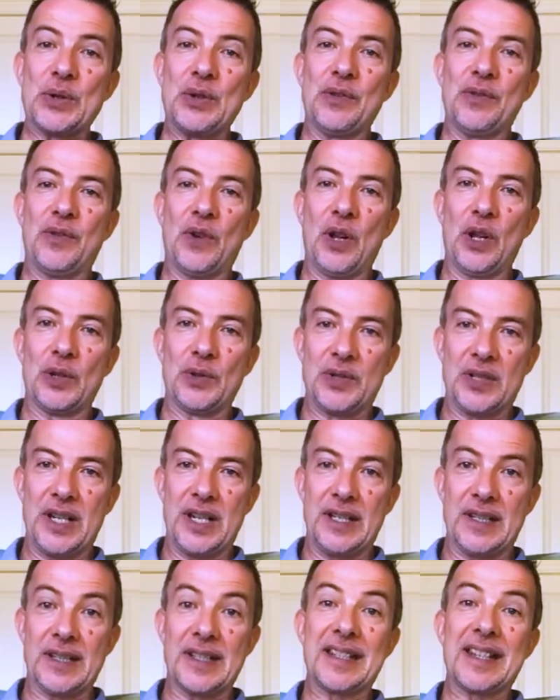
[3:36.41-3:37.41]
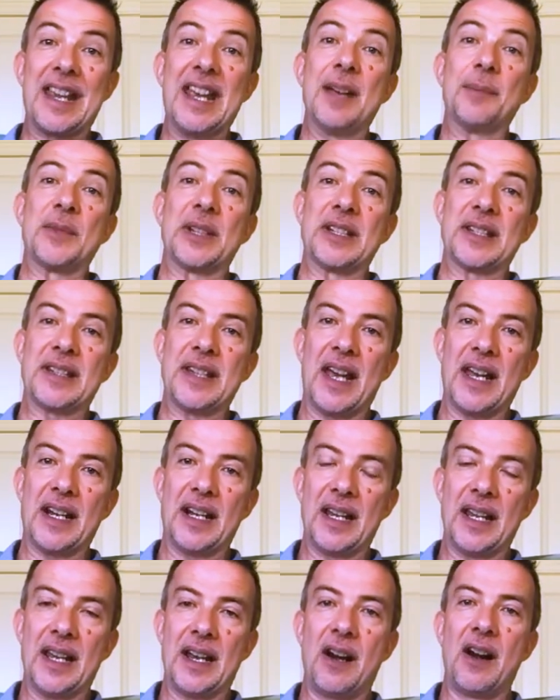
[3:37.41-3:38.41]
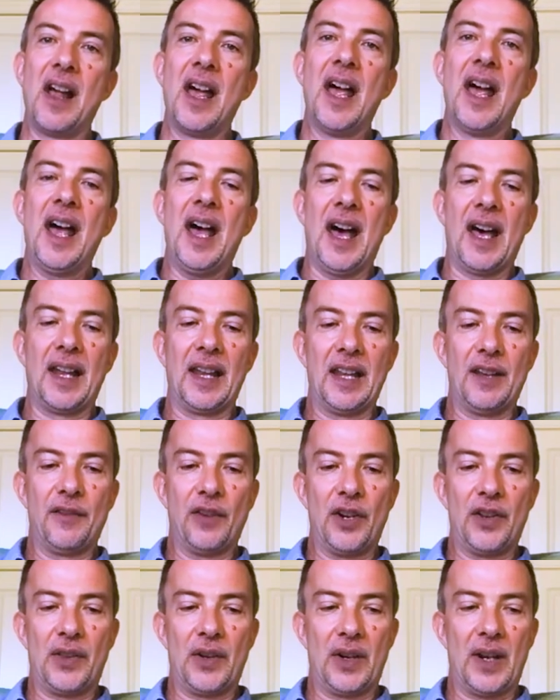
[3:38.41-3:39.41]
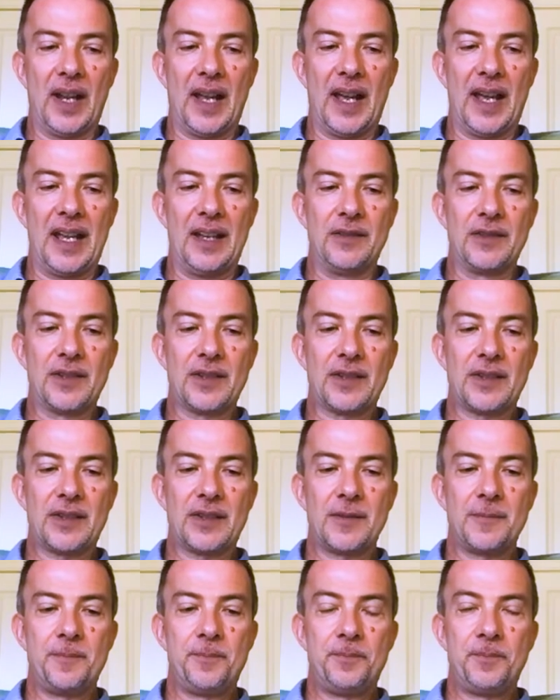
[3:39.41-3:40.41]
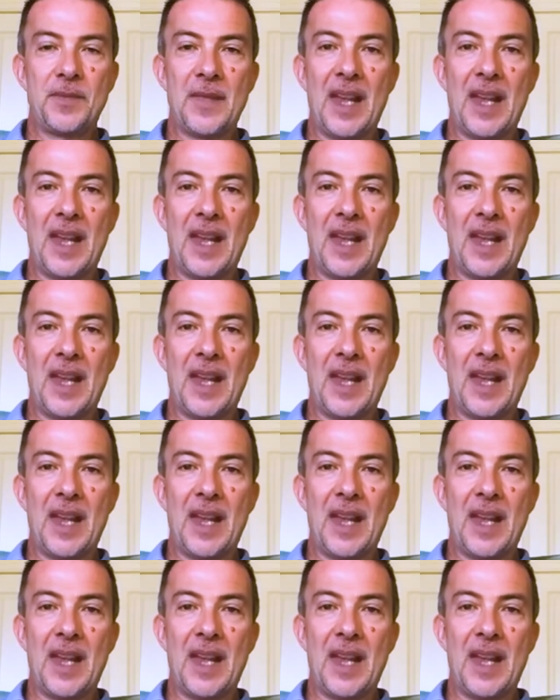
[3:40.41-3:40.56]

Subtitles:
who followed Jesus came to settle there and live out their lives.